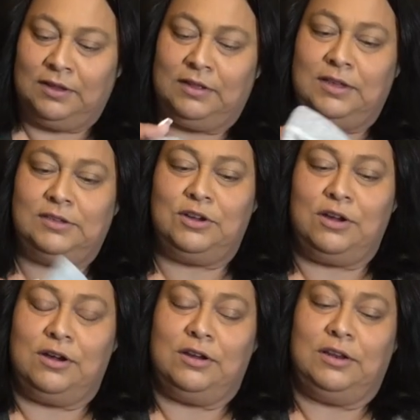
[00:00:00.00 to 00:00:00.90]
These
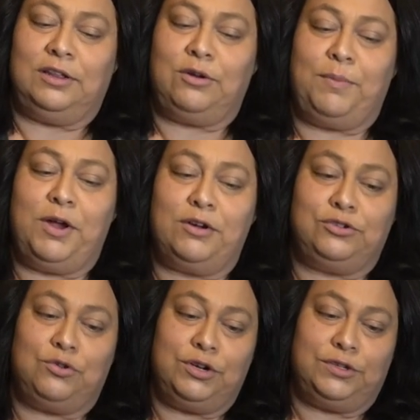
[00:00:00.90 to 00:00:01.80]
are little pair of
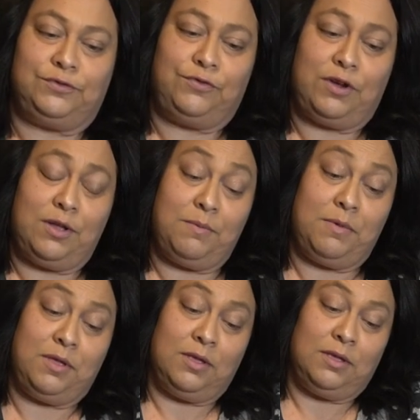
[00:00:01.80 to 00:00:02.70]
shorts from
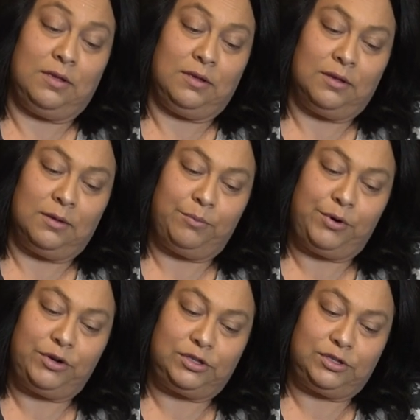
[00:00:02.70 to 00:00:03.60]

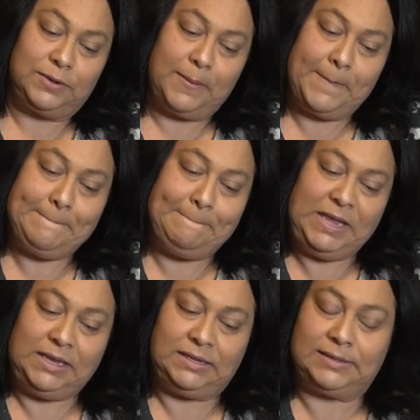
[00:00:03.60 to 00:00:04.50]
Burt's
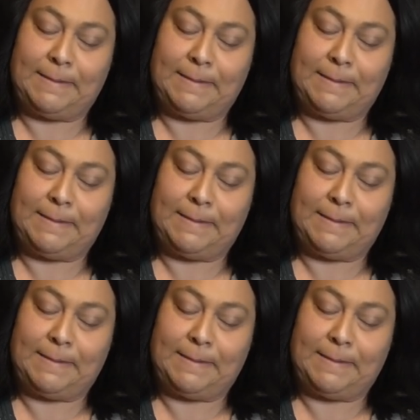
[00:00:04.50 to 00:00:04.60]
Bees